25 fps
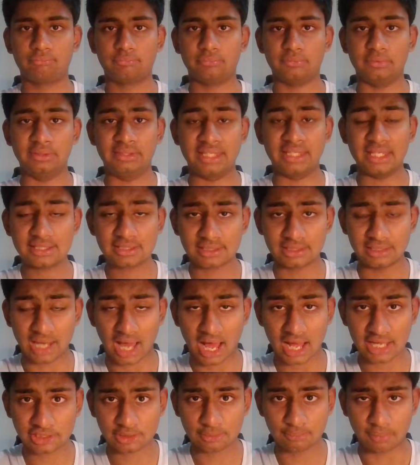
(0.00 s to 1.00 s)
This
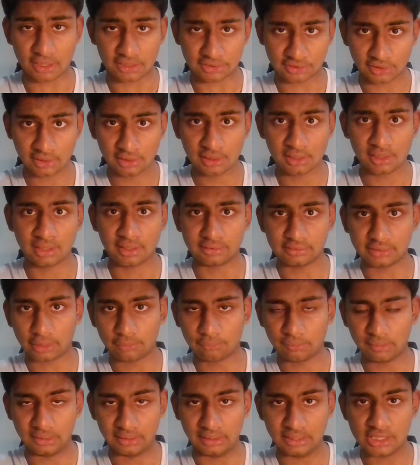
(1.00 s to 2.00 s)
last puzzle that
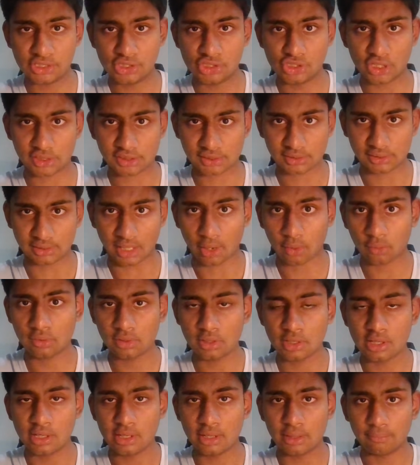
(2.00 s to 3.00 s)
we did just now
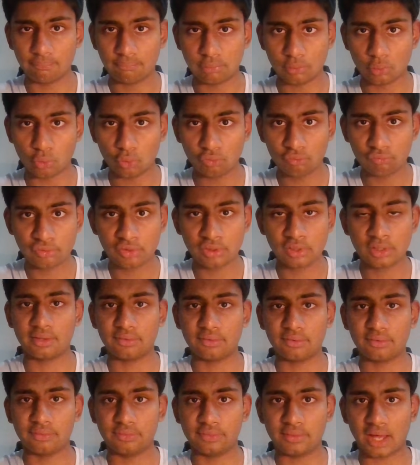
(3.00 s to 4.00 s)
proved
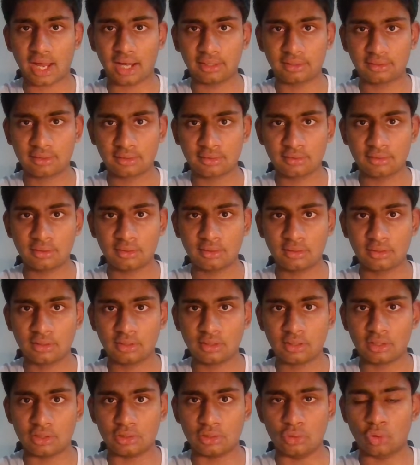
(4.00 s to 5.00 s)
that
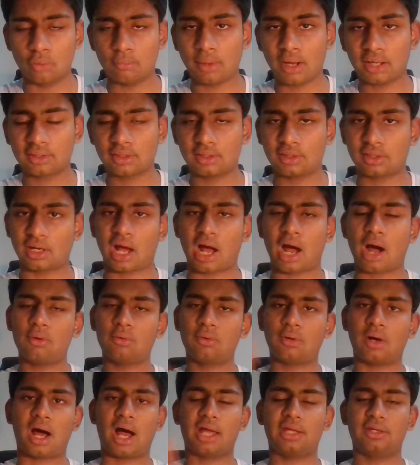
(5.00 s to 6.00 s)
no matter how
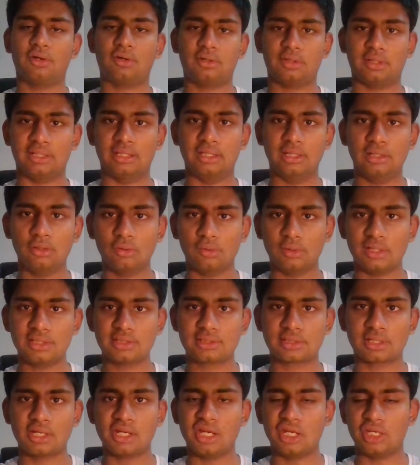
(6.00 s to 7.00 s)
high your elo
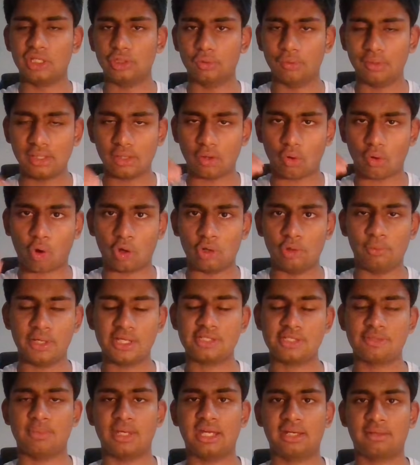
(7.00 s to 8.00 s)
is, you will
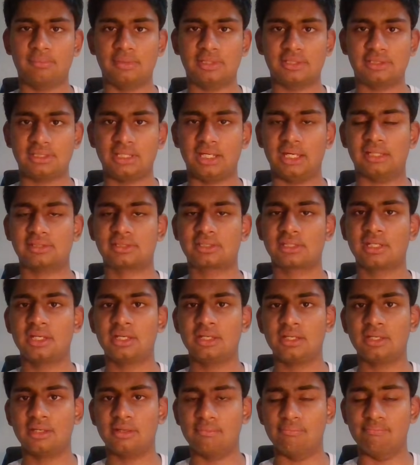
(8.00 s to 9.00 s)
always make mistakes.
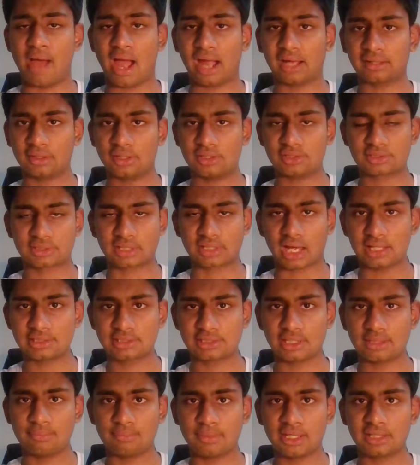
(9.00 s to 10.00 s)
Magnus
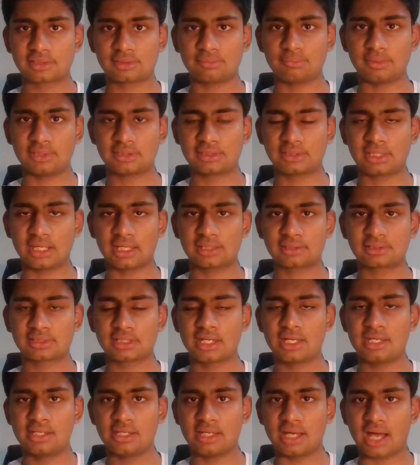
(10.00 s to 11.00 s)
Carlsen makes mistakes,
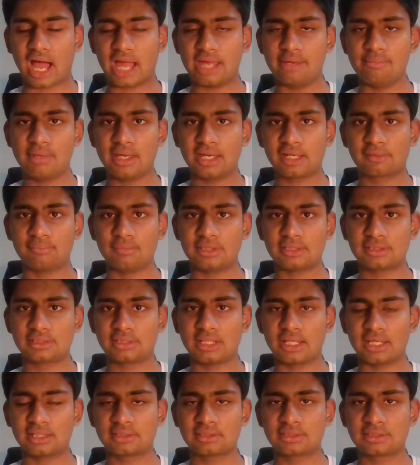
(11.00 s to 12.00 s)
I make
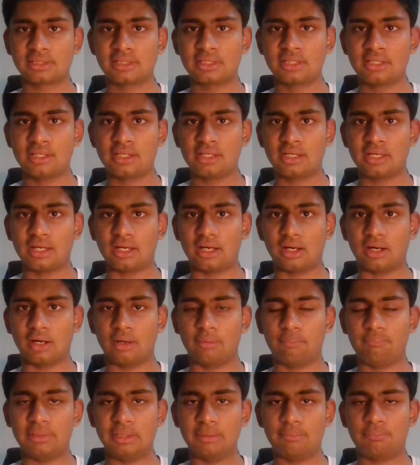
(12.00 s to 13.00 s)
mistakes,
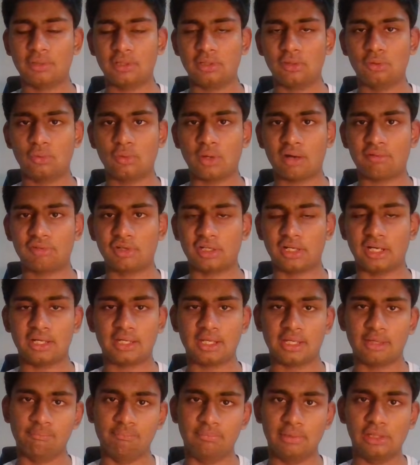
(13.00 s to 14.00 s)
people who have a
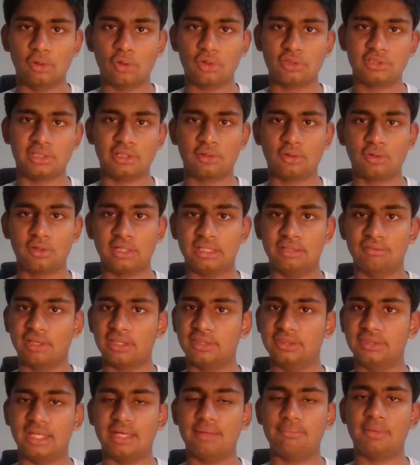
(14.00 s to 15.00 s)
rating below zero,
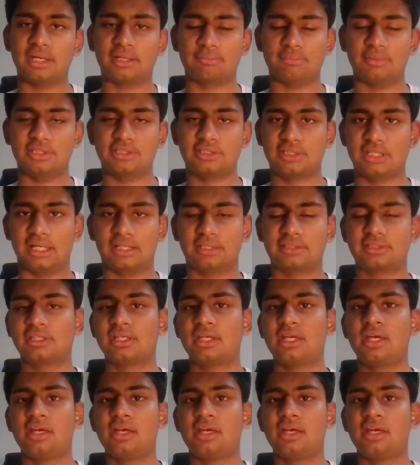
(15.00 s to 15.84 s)
even they make mistakes.